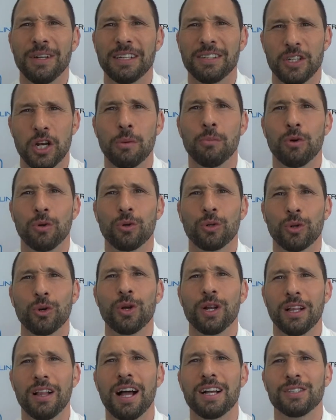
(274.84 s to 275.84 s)
We had the number one
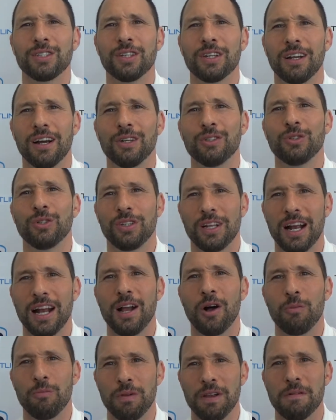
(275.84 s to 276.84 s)
recruiting class in the country that I
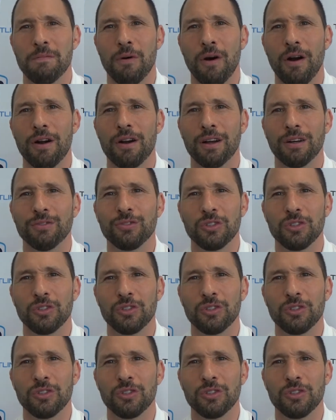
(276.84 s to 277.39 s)
helped be a part of.